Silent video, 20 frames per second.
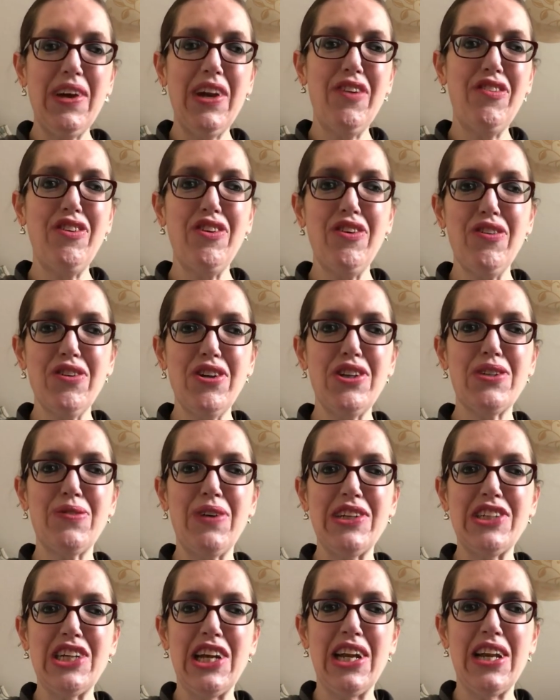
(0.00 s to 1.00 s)
If you're new to
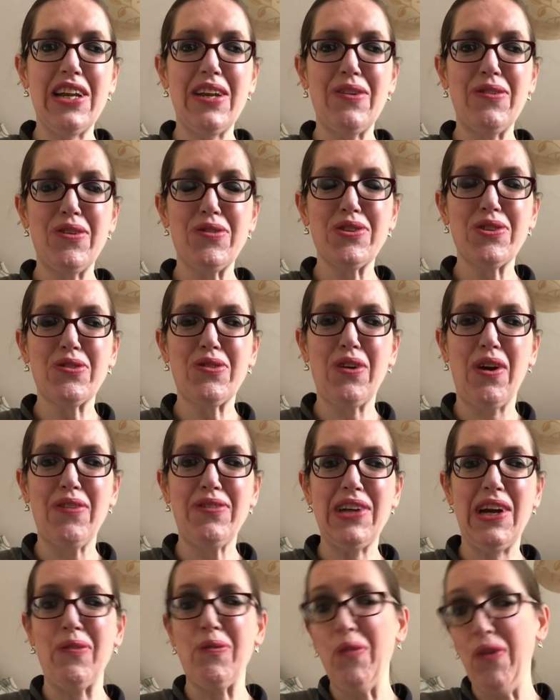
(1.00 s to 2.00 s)
my channel and not subscribed
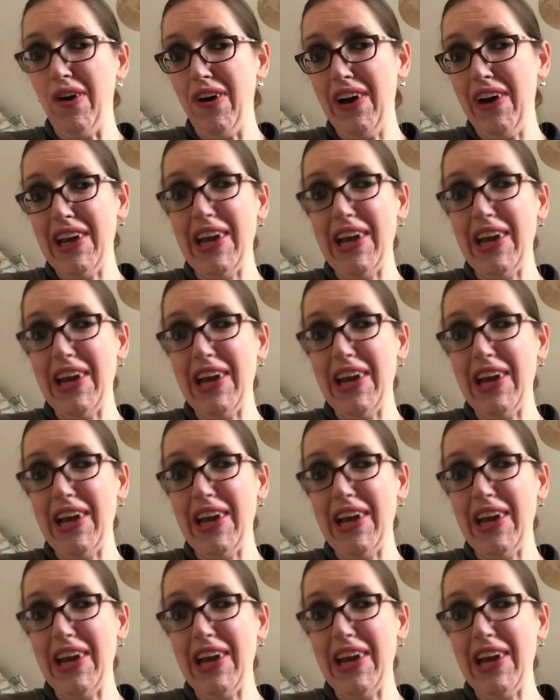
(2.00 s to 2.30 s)
yet, why?